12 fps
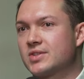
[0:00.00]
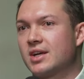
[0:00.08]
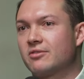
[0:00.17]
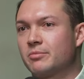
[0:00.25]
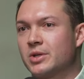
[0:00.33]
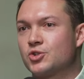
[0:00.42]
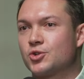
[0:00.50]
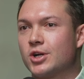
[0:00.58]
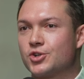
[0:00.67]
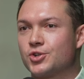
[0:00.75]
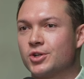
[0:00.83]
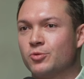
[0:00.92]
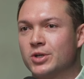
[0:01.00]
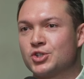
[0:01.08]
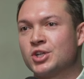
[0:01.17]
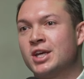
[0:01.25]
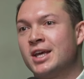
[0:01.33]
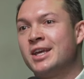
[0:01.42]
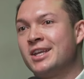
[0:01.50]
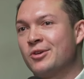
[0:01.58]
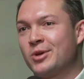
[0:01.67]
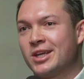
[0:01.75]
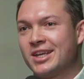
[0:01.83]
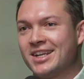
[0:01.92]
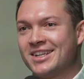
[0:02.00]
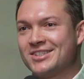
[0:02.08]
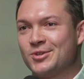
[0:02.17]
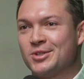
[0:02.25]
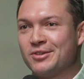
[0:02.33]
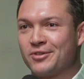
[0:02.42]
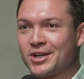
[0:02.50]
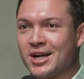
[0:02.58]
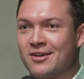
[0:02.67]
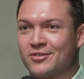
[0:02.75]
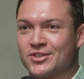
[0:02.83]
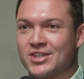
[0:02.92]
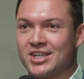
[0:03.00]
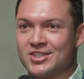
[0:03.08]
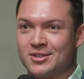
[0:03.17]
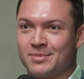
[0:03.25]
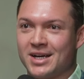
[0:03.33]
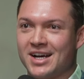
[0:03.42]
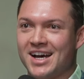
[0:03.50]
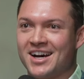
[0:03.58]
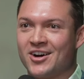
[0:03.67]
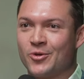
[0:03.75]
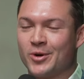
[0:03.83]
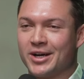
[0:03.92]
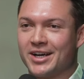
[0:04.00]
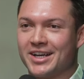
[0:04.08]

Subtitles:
government treasury, which, we could get into a different conversation about how,